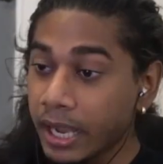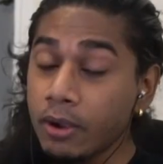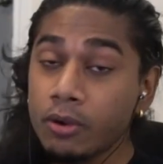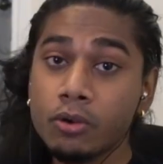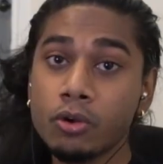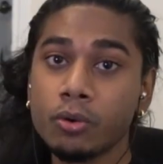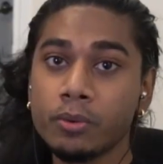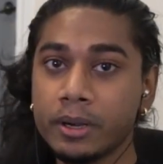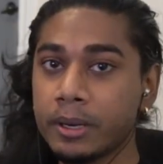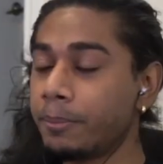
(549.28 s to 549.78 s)
How
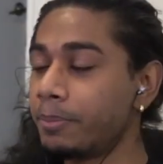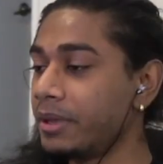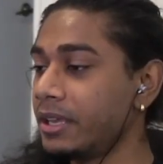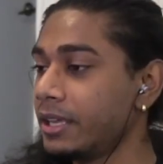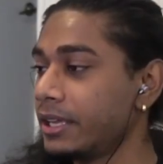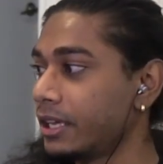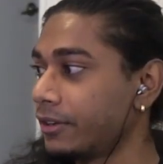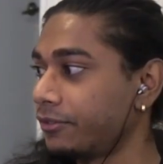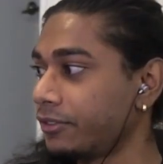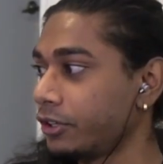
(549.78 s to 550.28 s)
cool would it
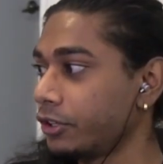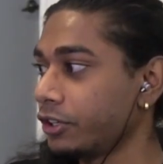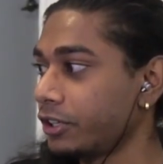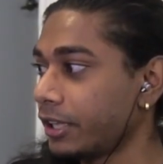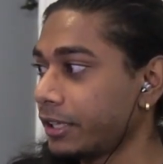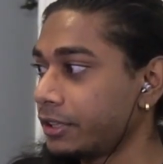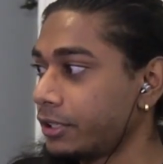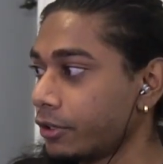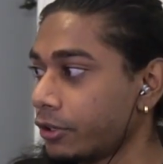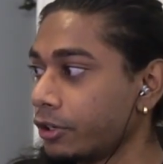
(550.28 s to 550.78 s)
be if you're in
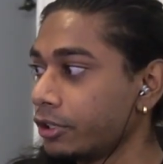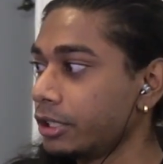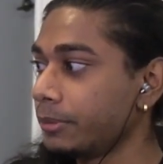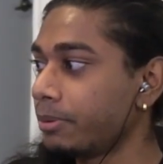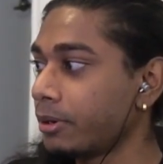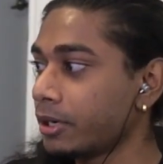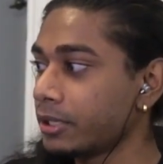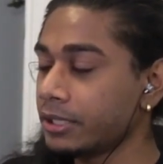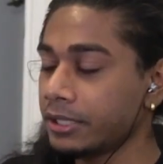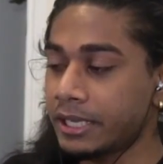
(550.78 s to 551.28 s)
like the early
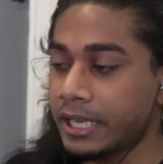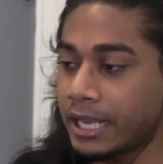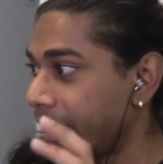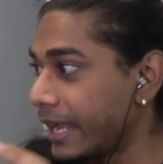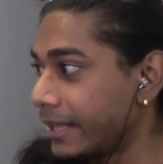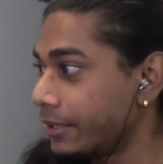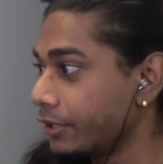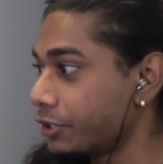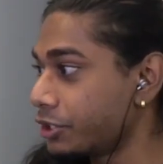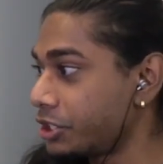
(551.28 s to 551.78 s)
part of the game
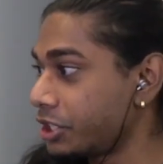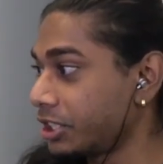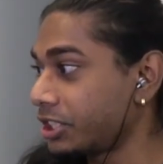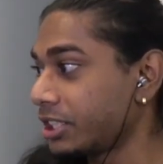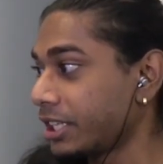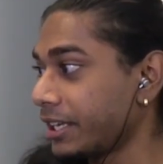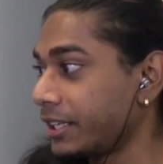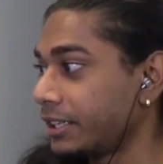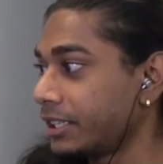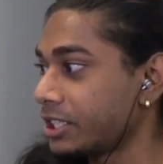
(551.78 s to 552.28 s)
and there's
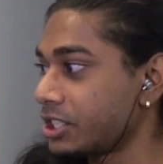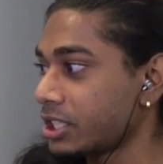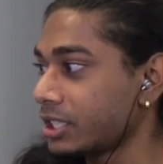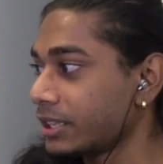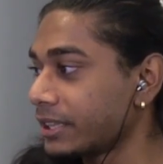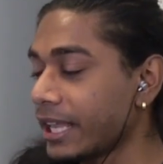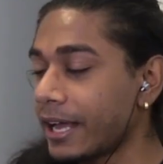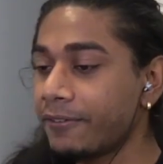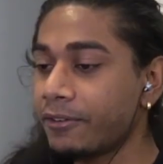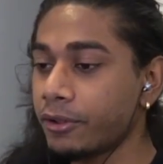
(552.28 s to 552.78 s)
just like this
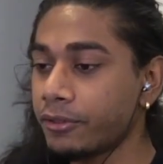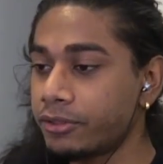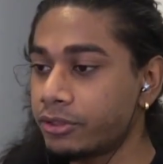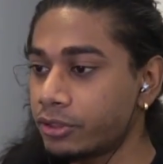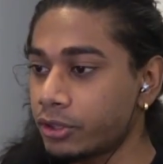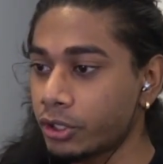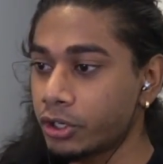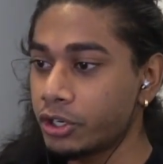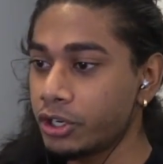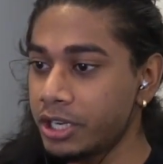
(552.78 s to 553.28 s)
level
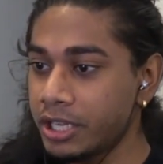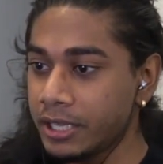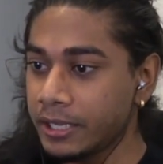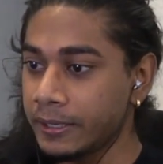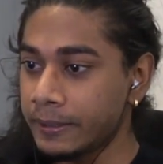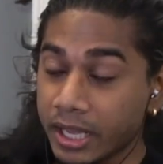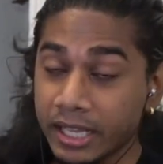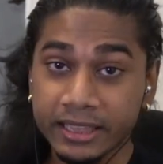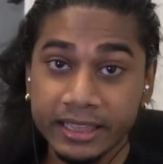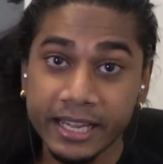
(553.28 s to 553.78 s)

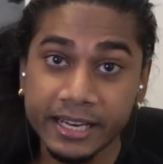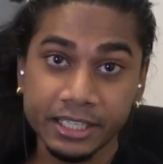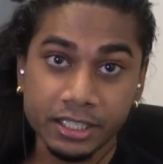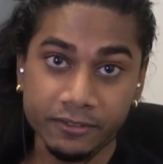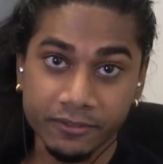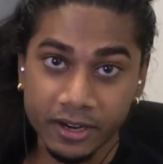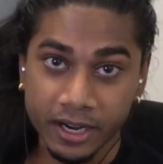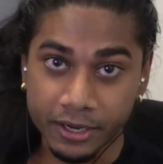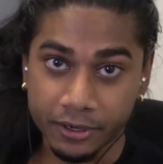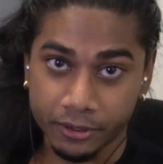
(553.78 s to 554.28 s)
thirty
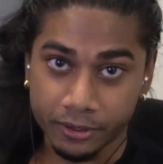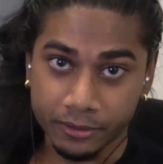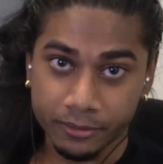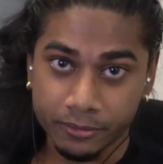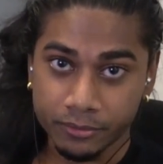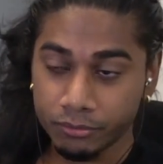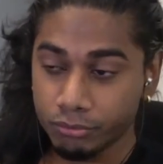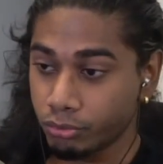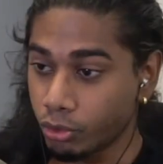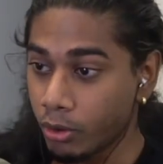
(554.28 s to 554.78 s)
Electivire
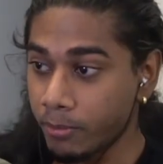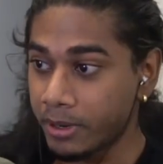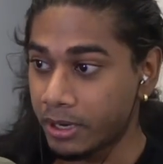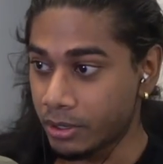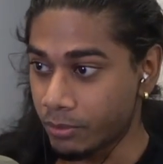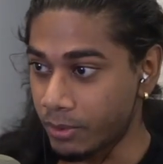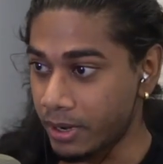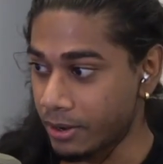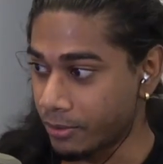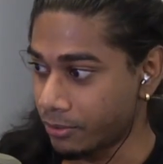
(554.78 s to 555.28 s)
roaming
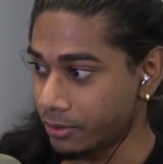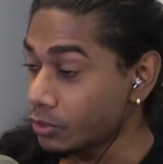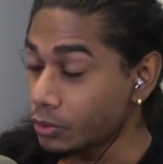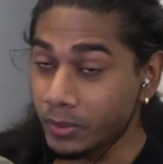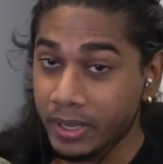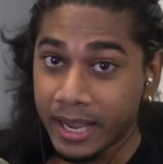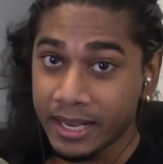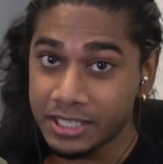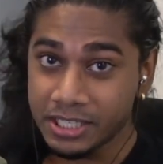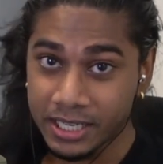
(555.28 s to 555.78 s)
around? You
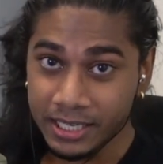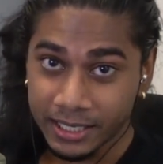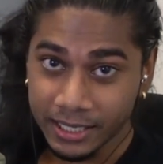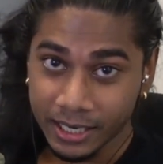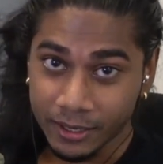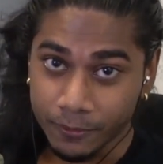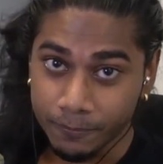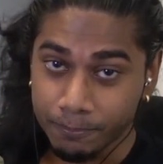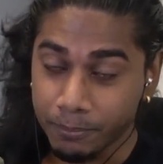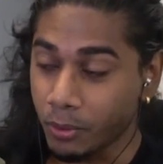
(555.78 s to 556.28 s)
can't take it
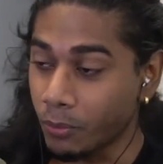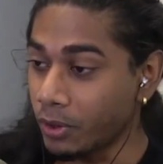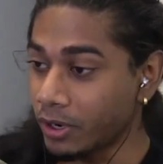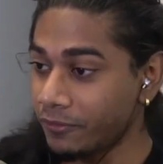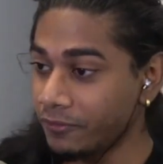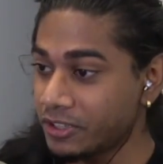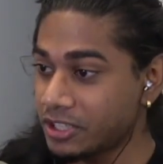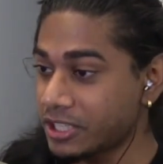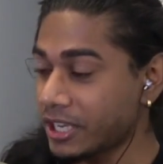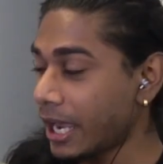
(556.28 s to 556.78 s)
out, but what
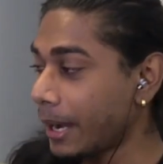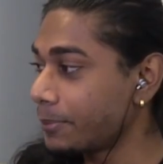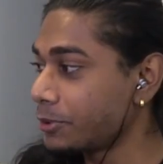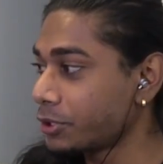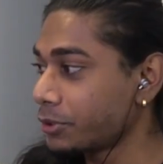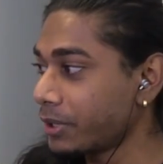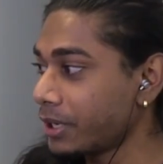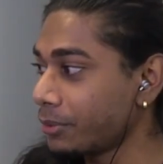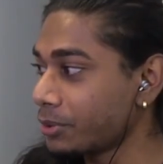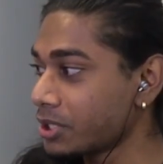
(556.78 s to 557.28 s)
if its
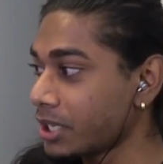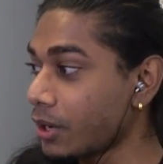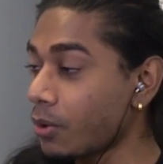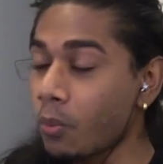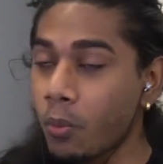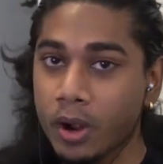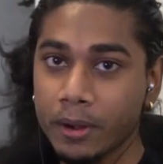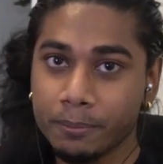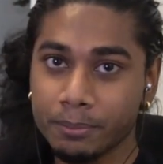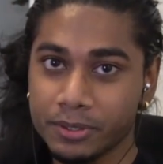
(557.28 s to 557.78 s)
capture rate was like
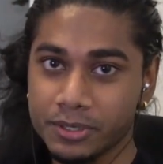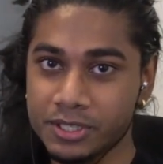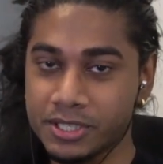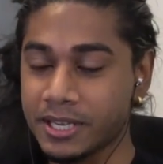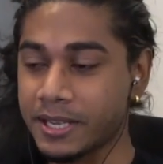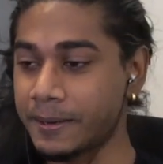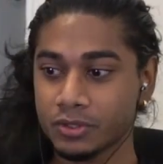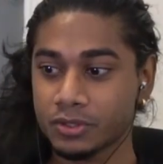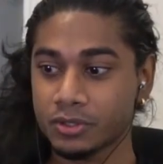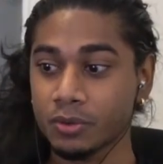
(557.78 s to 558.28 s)
one percent?